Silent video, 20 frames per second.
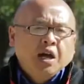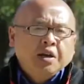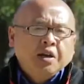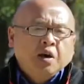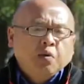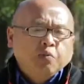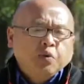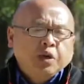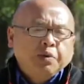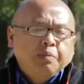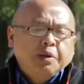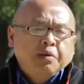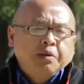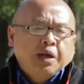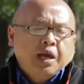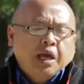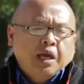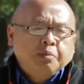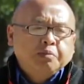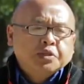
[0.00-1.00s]
you know, we've been
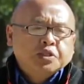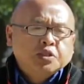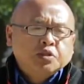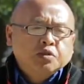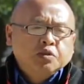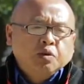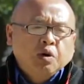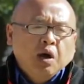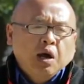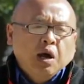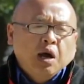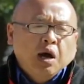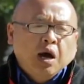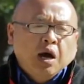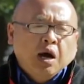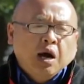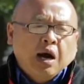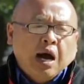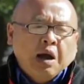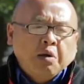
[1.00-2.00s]
able to,
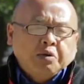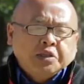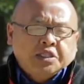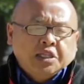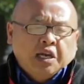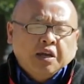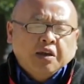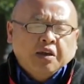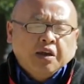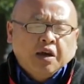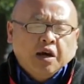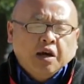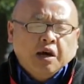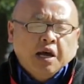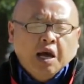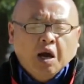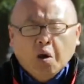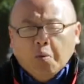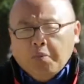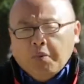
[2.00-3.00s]
uh, I would say, uh,
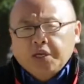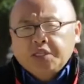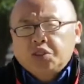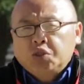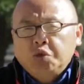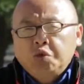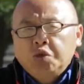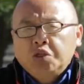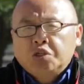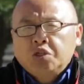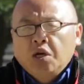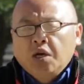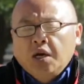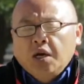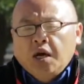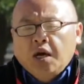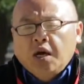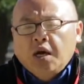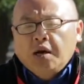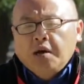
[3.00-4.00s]
help students
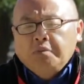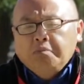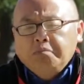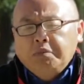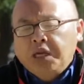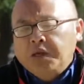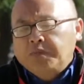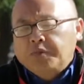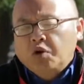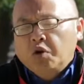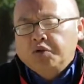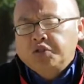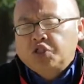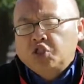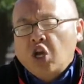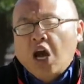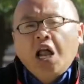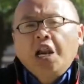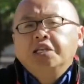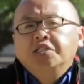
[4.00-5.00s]
uh, meet those
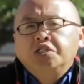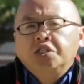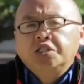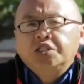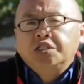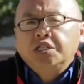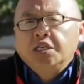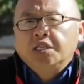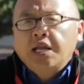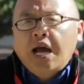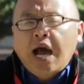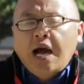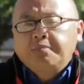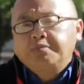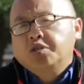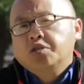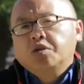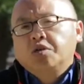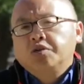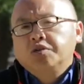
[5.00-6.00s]
challenges and
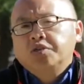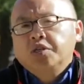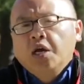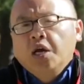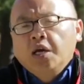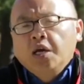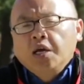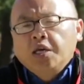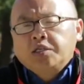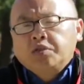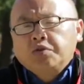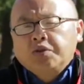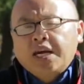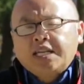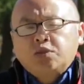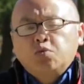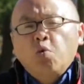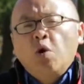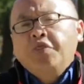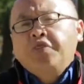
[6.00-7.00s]
obstacles. And so
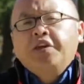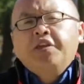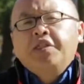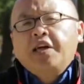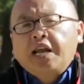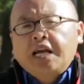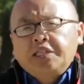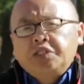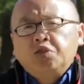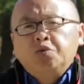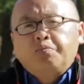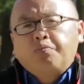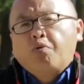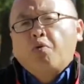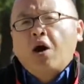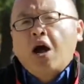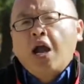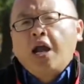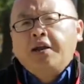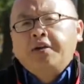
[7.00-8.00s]
that's one thing that I do
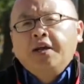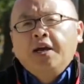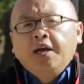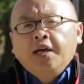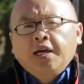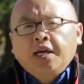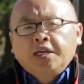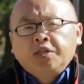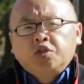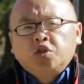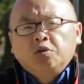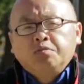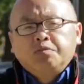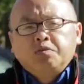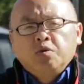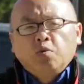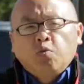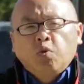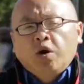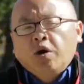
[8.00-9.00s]
pride in
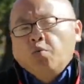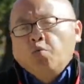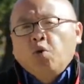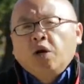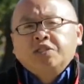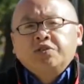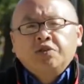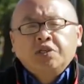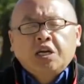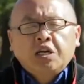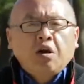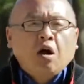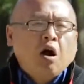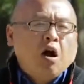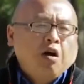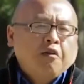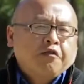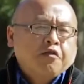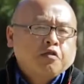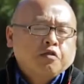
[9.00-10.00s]
terms of what Western can
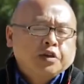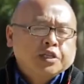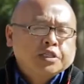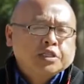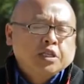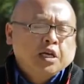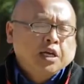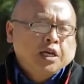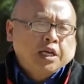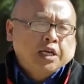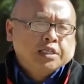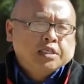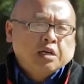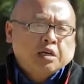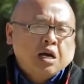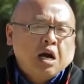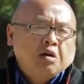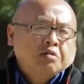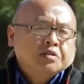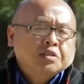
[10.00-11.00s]
offer is, is the
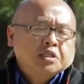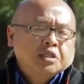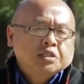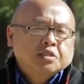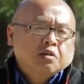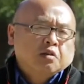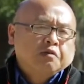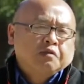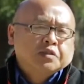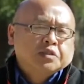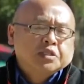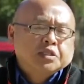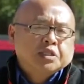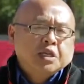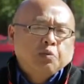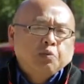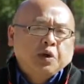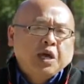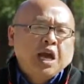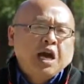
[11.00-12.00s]
counseling services
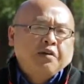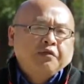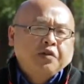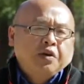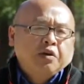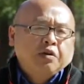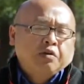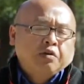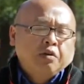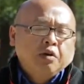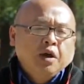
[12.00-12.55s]
that we have here.